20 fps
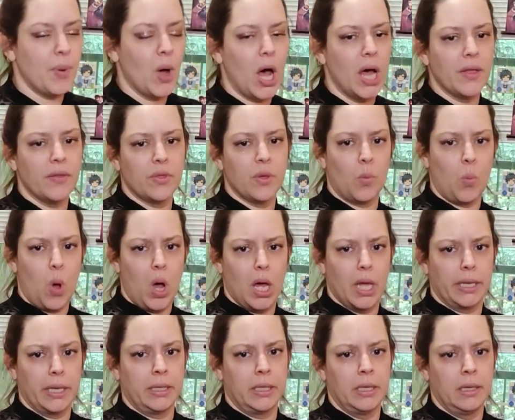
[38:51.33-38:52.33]
bought the
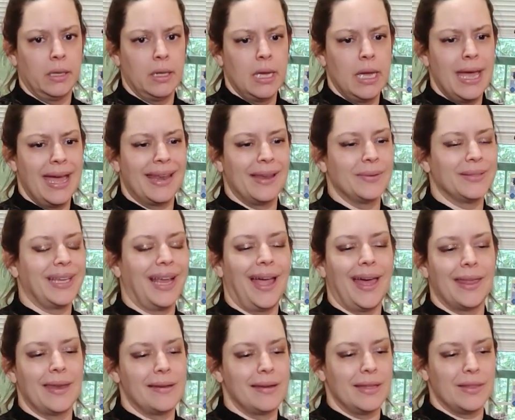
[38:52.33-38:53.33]
one and I was like,
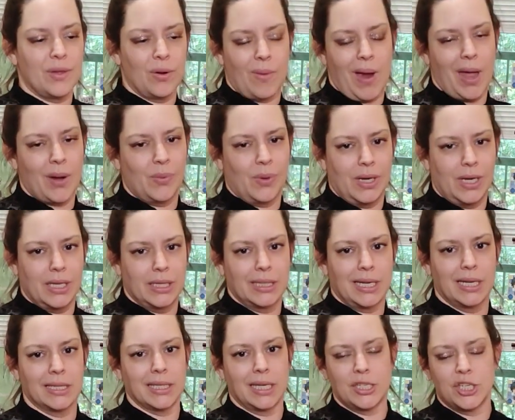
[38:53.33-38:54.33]
I don't need the red one
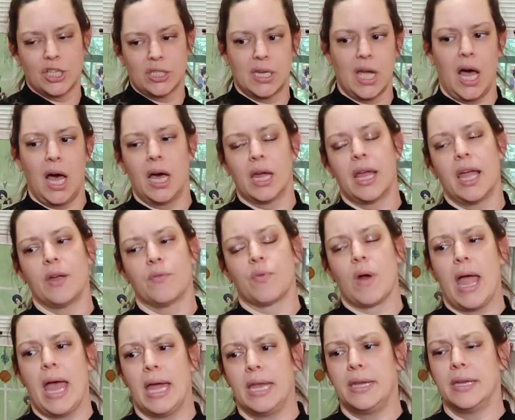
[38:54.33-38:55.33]
because I just got a
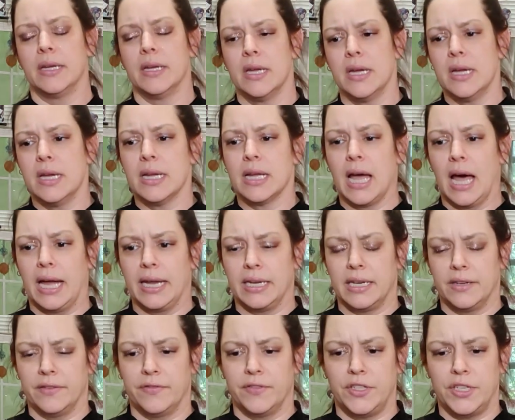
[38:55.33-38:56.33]
red kind
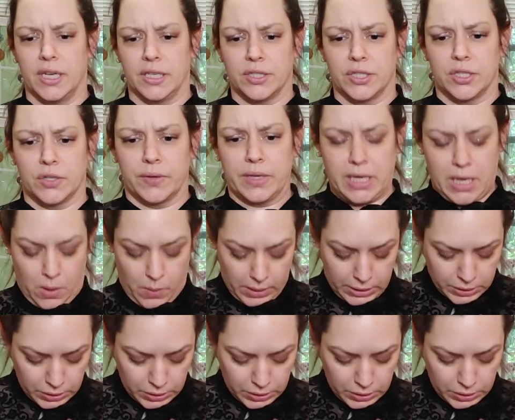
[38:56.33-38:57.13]
of dustery coat.